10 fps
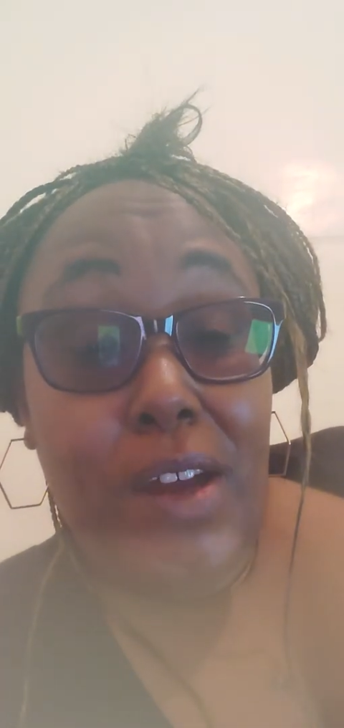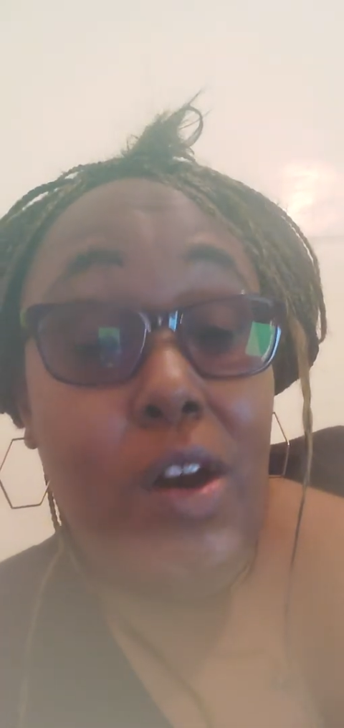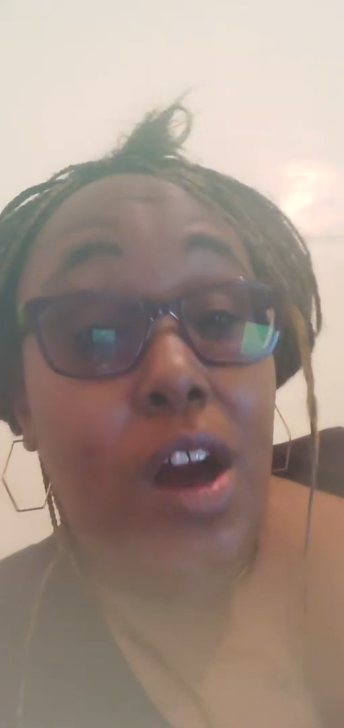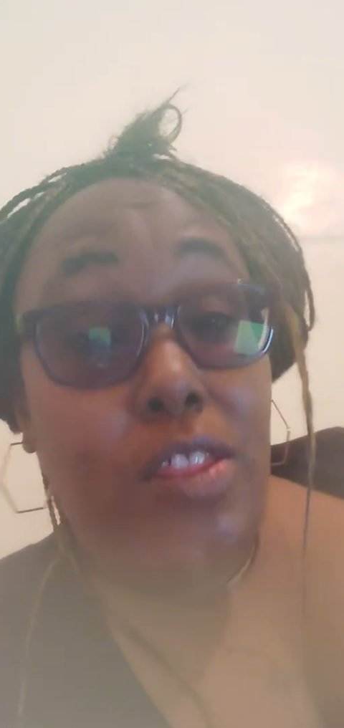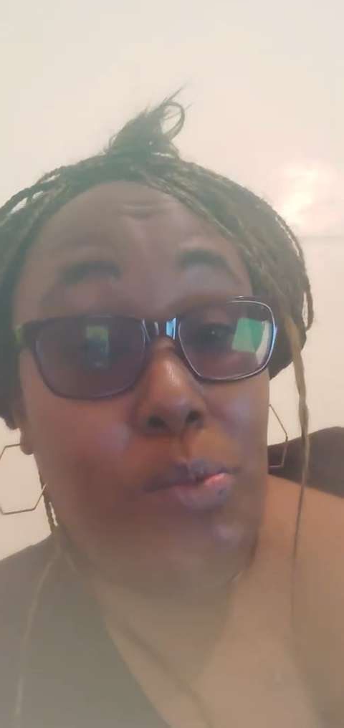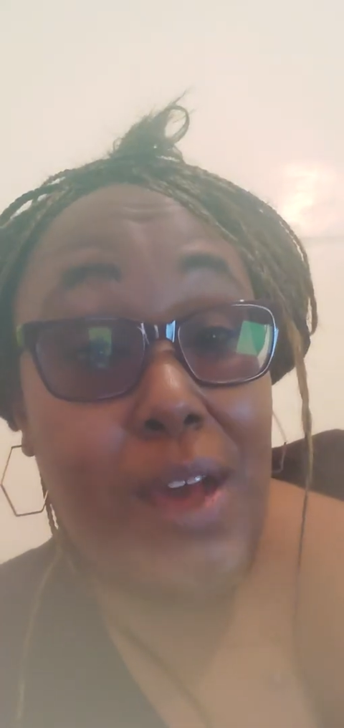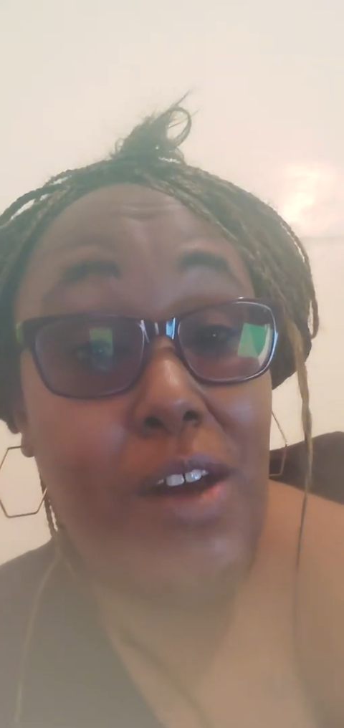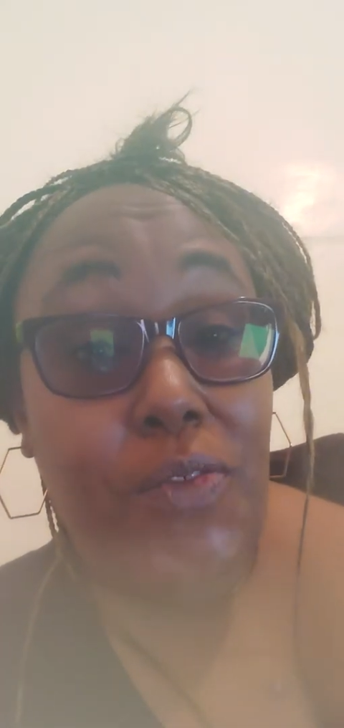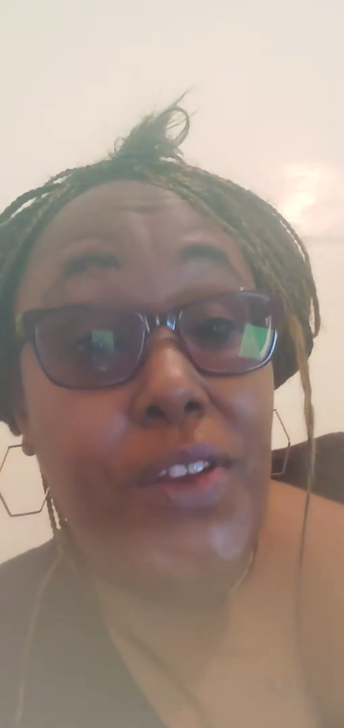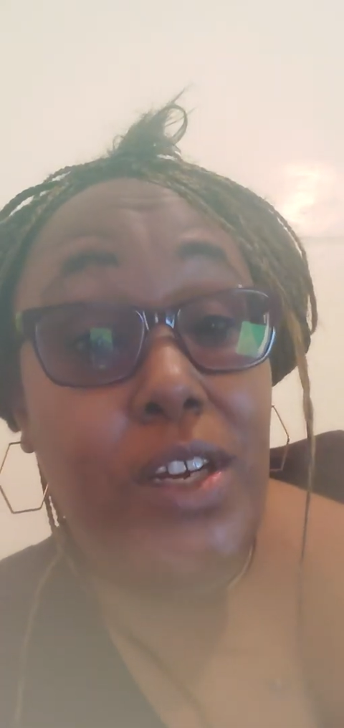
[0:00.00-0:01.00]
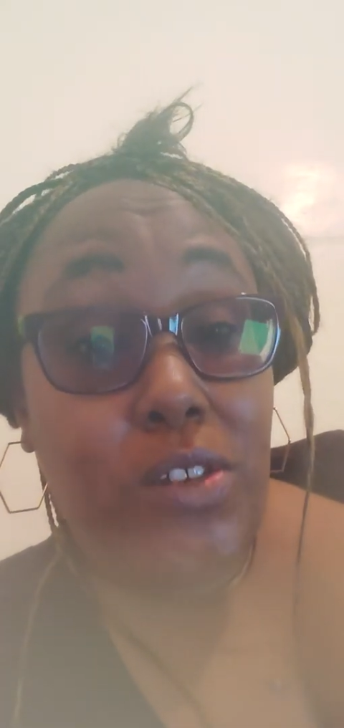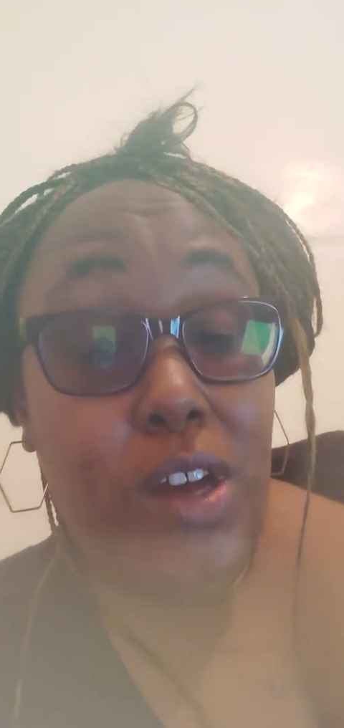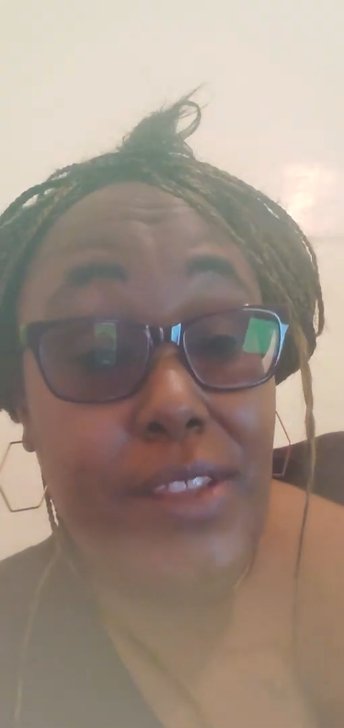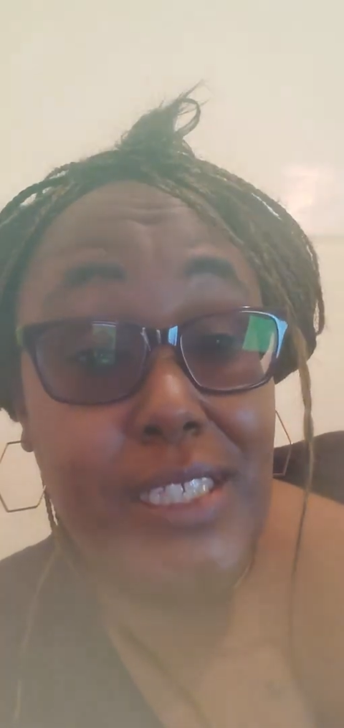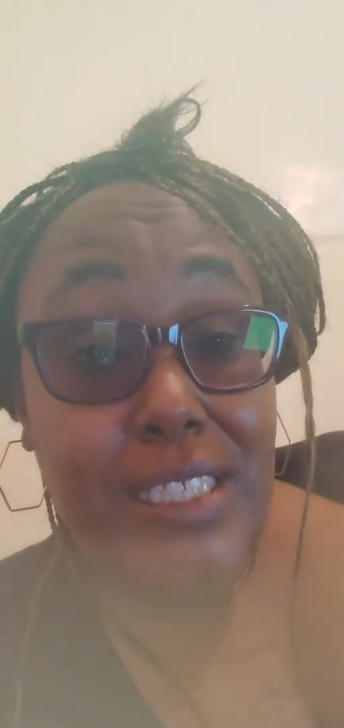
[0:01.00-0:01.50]
all the welfare and
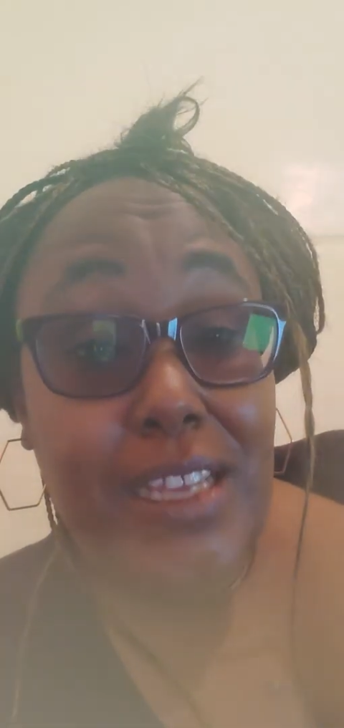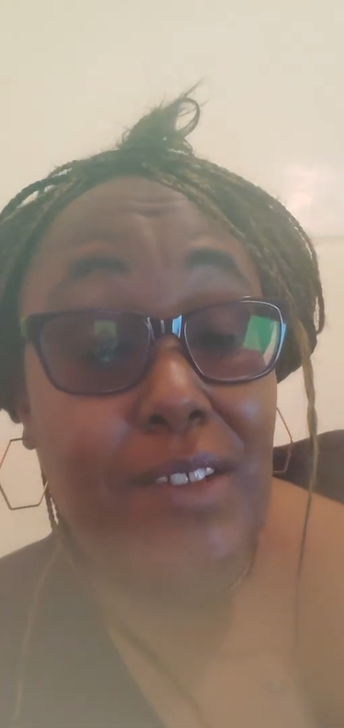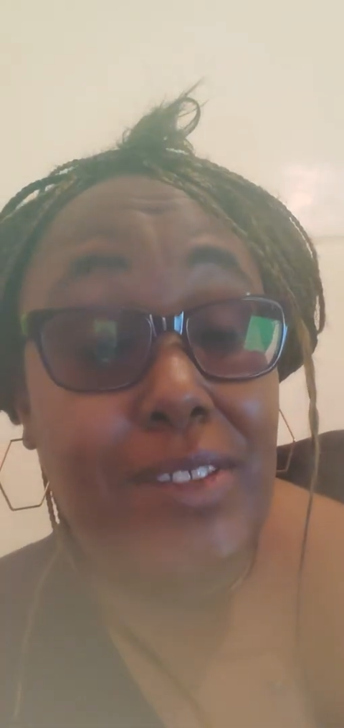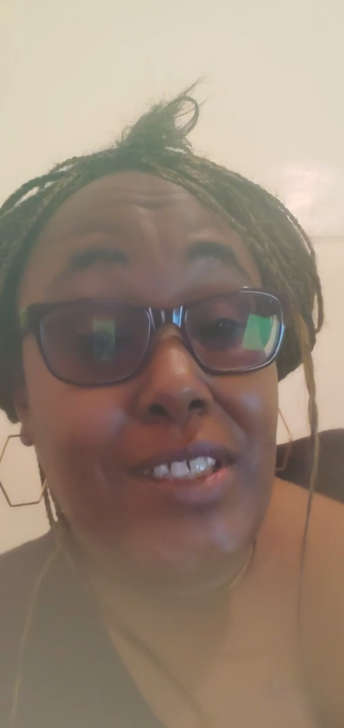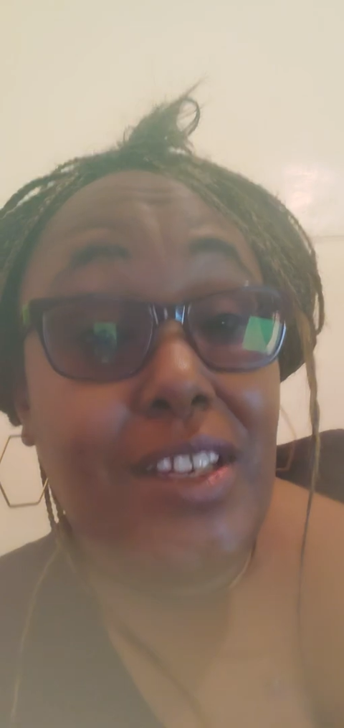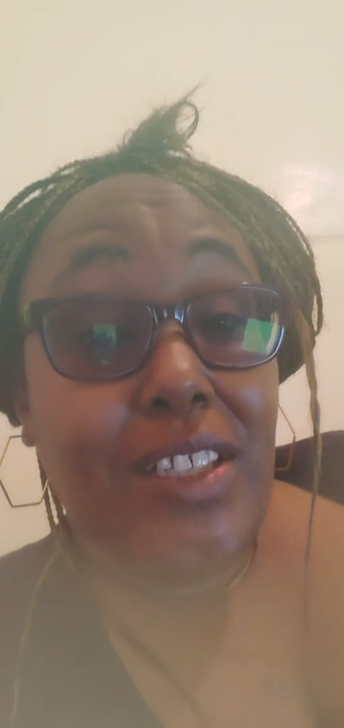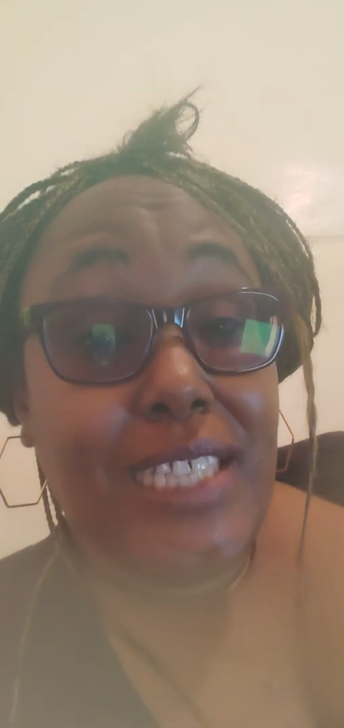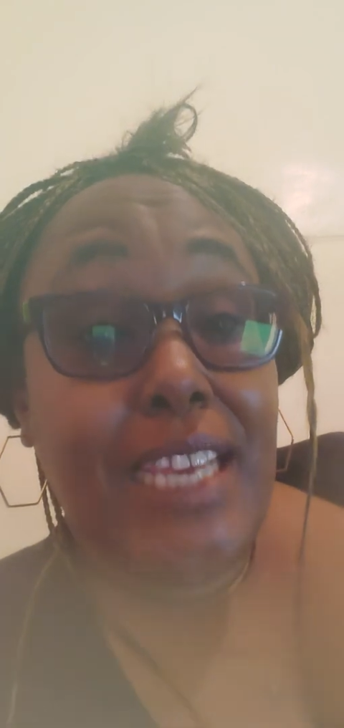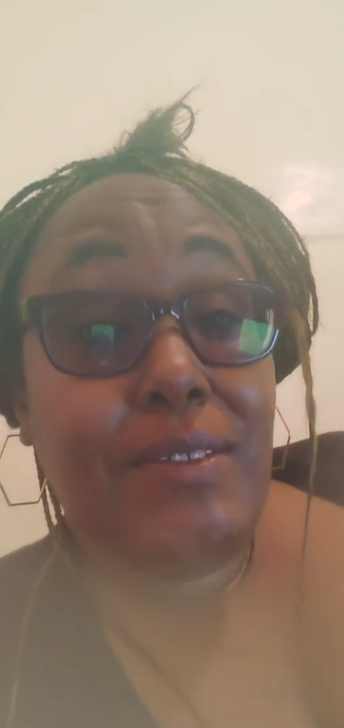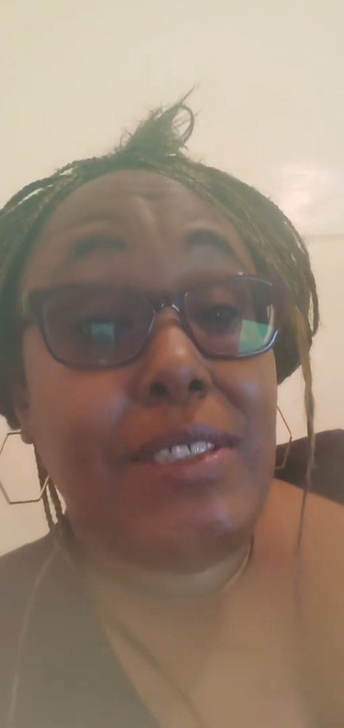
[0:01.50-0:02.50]
all this stuff, and start taking